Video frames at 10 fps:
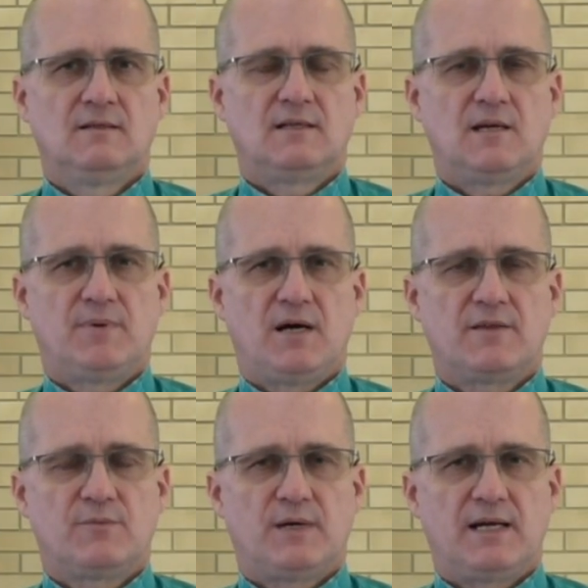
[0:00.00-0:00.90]
Now, by
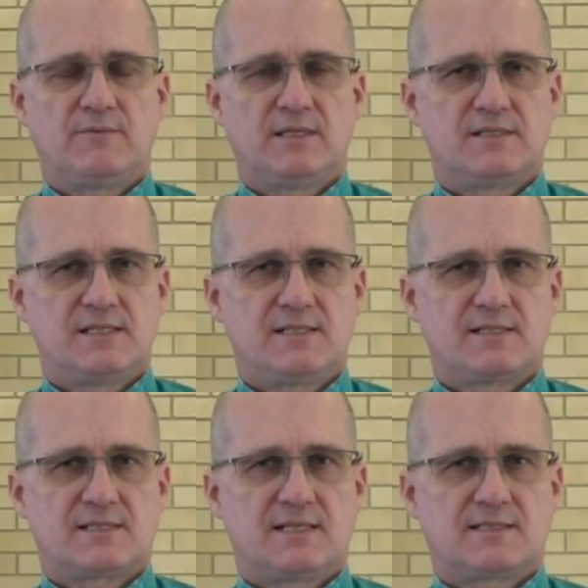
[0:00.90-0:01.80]
the way, when Jesus
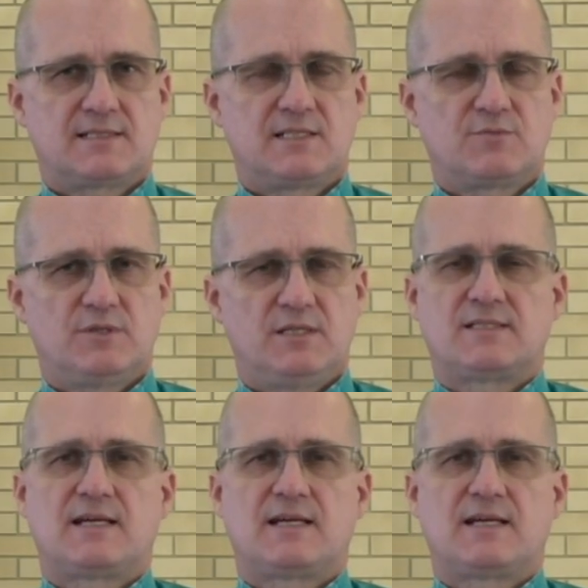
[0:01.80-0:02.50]
says these words,